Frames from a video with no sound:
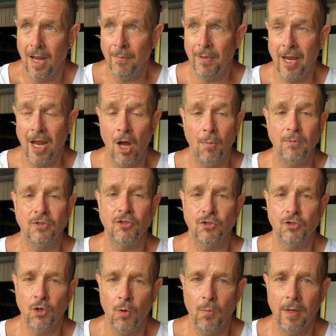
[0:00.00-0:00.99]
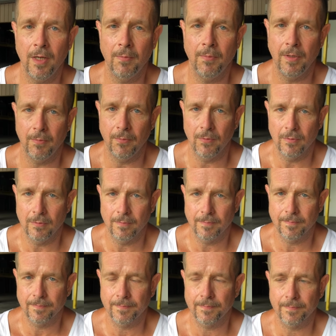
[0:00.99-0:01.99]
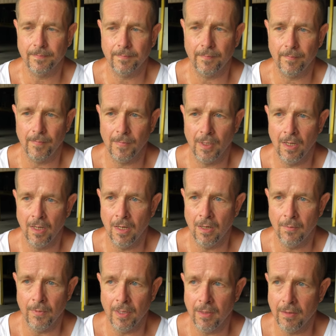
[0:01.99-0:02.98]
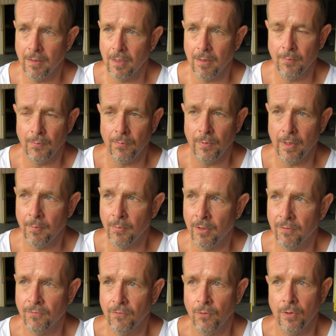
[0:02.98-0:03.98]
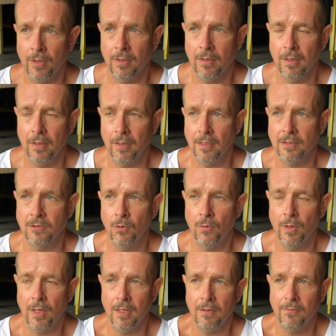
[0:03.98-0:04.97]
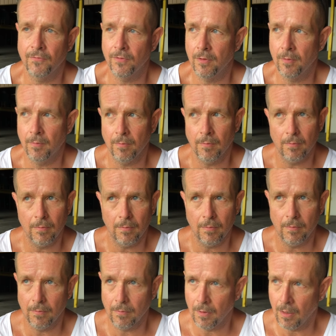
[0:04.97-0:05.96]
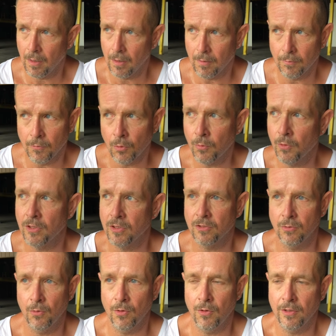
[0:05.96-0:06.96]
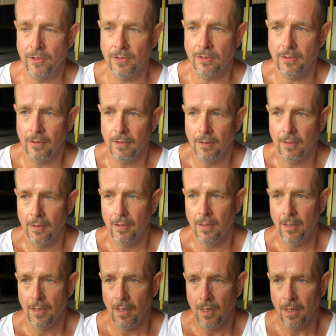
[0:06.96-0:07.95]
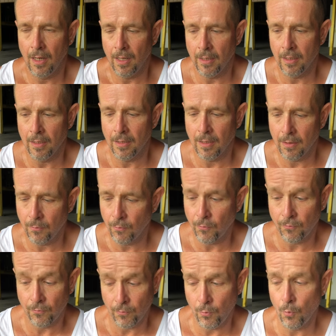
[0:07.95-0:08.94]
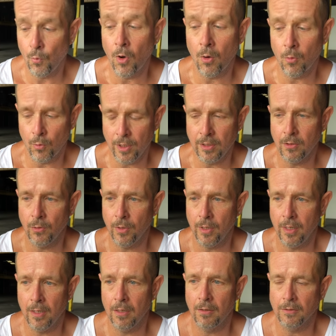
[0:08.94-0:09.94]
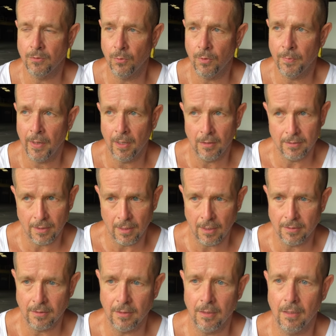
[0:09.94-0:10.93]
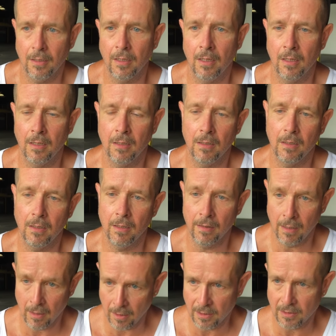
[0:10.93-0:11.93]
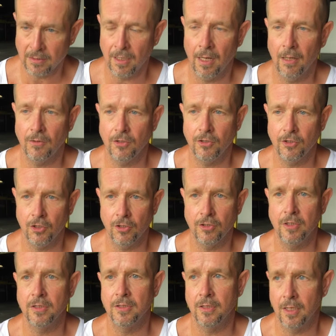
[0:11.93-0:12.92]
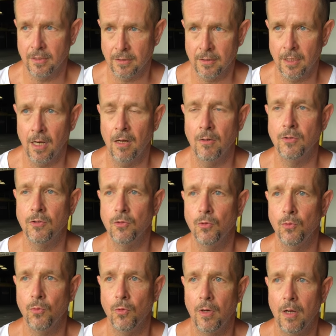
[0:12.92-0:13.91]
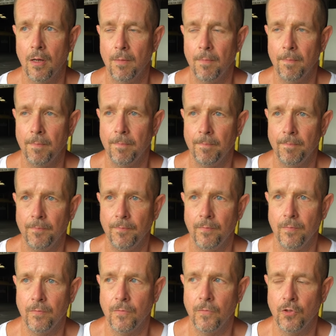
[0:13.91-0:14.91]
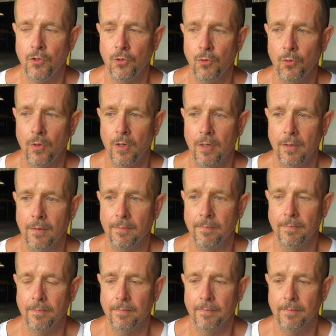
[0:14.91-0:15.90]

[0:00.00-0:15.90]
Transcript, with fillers: and they help so many people. Um, they, they, they bring food in that's donated from um, numerous stores and then what we do here is we palletize it, and then it gets sent out to churches. It gets sent out to um, to um,